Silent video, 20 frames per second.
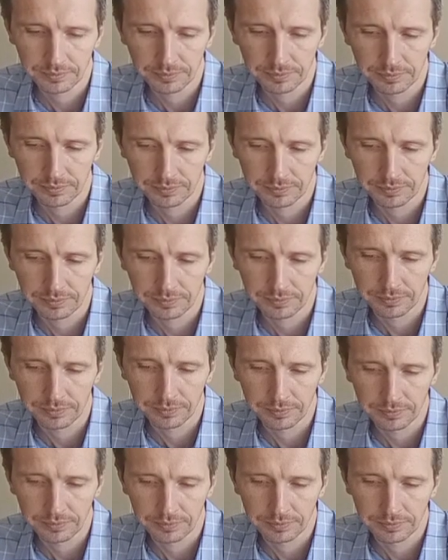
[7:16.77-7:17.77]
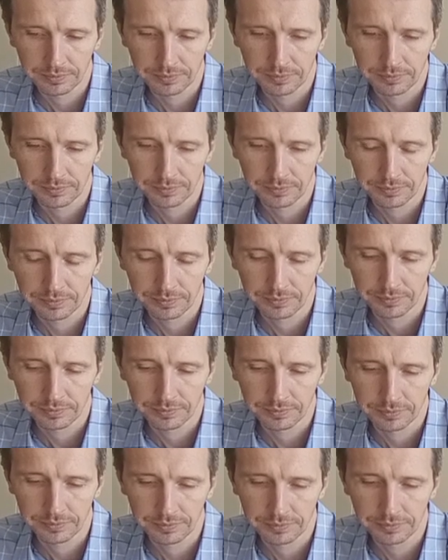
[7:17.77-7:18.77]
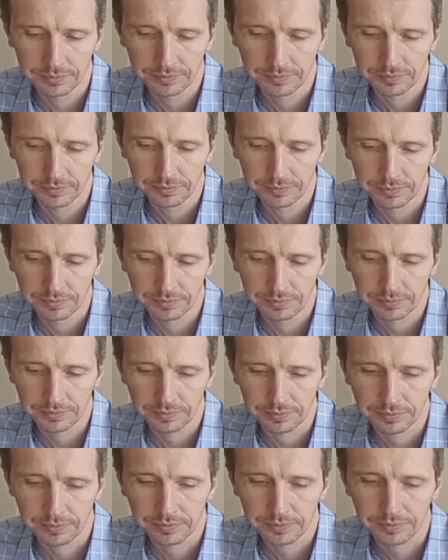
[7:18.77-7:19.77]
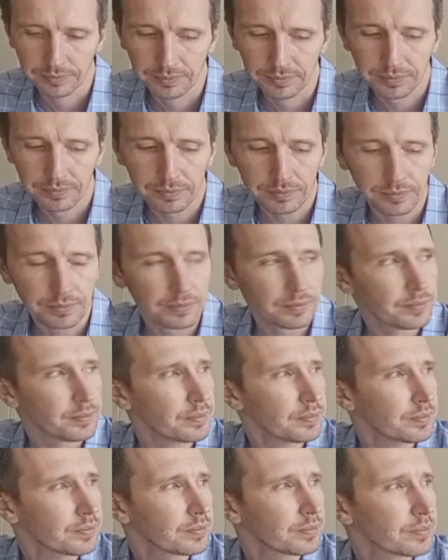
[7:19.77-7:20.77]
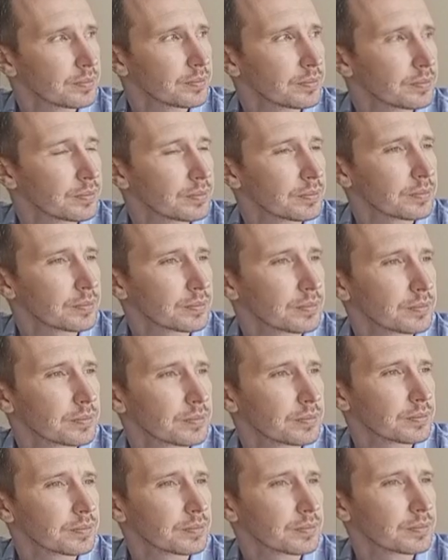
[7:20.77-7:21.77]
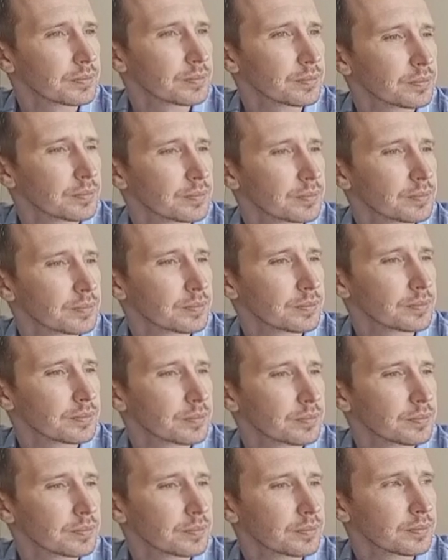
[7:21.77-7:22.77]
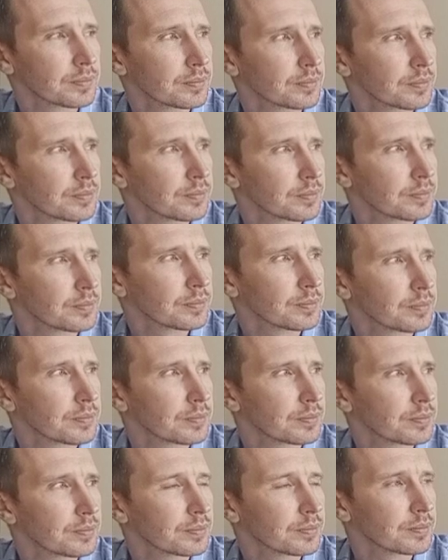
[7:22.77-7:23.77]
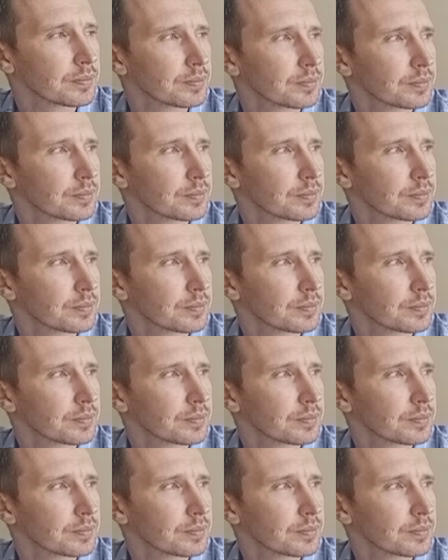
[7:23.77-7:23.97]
(silent)